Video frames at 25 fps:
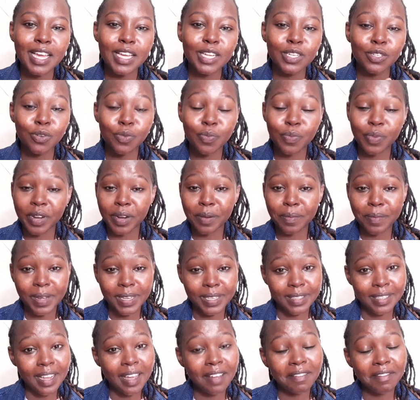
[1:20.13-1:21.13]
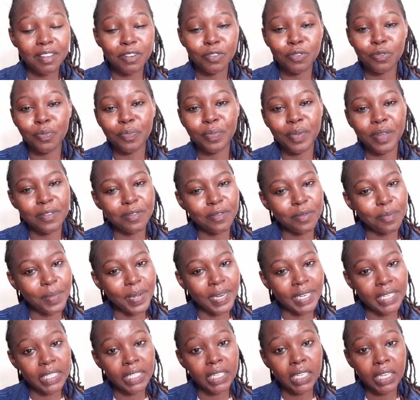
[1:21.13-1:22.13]
to bring my stuff and to pay for my
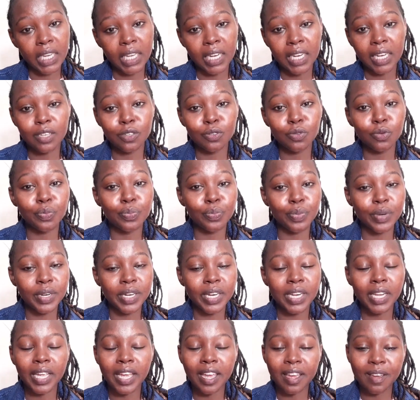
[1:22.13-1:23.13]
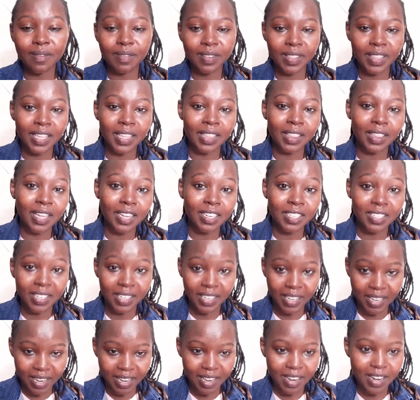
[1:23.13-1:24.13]
ticket and to bring everything that she
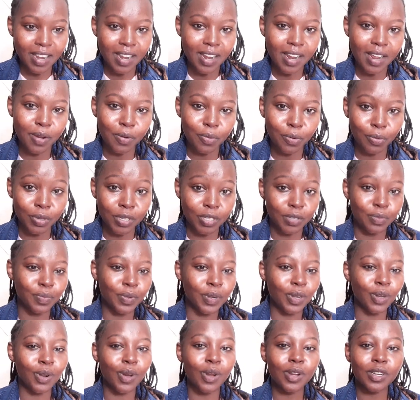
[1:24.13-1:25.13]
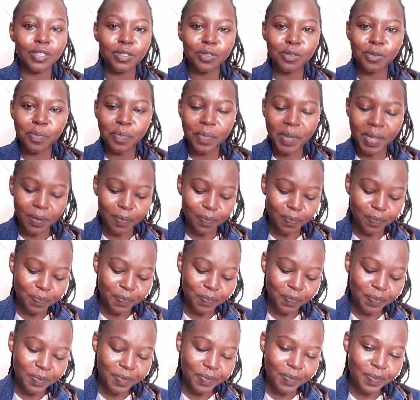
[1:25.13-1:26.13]
had which belonged to me.
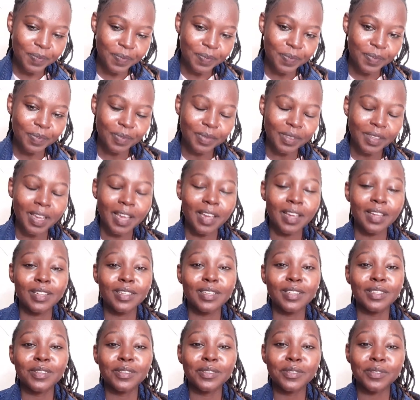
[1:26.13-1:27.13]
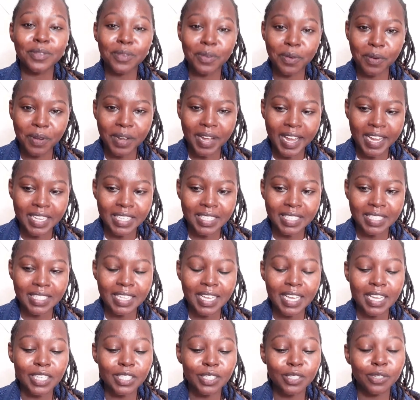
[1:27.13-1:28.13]
So guys,
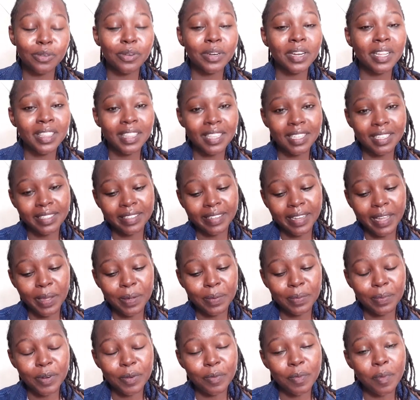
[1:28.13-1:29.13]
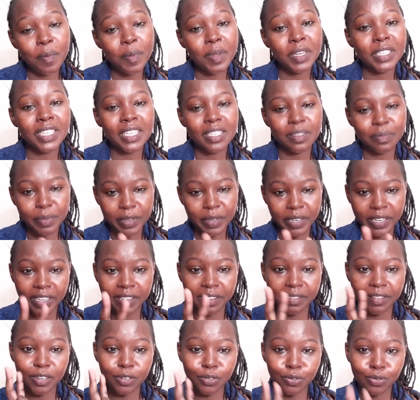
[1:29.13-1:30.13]
during this time, remember, she has been
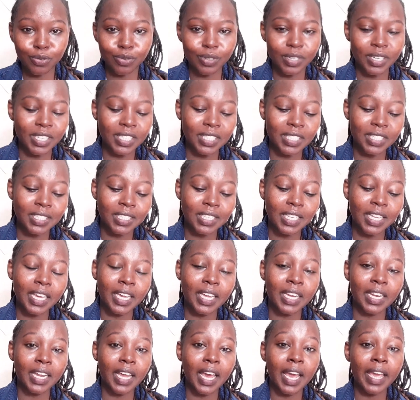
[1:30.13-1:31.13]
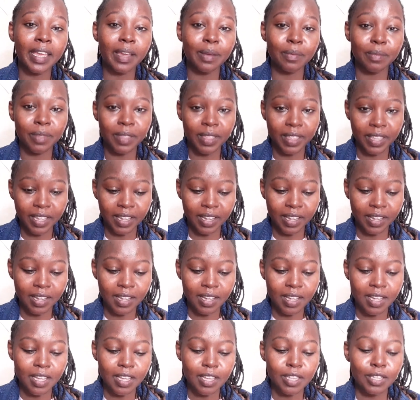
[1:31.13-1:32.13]
given 2 days and I am there.
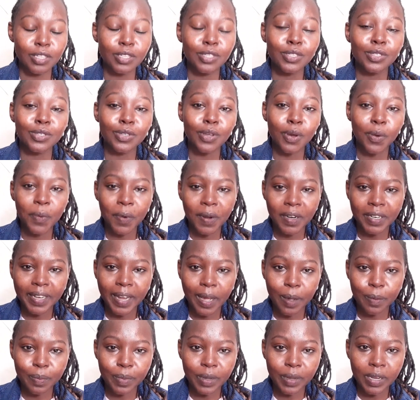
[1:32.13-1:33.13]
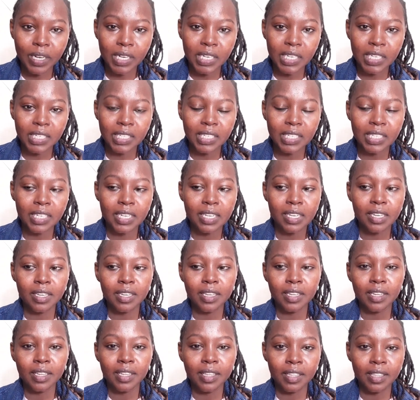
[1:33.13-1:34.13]
So what happened,
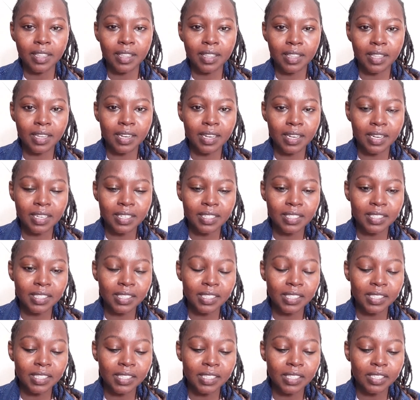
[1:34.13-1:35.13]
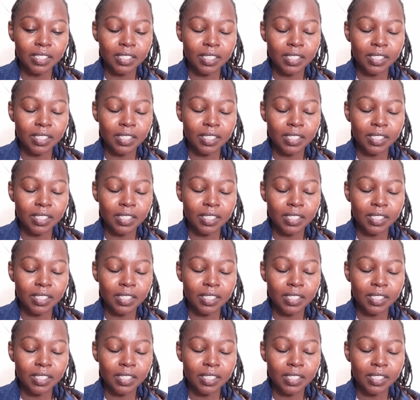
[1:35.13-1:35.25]
the lady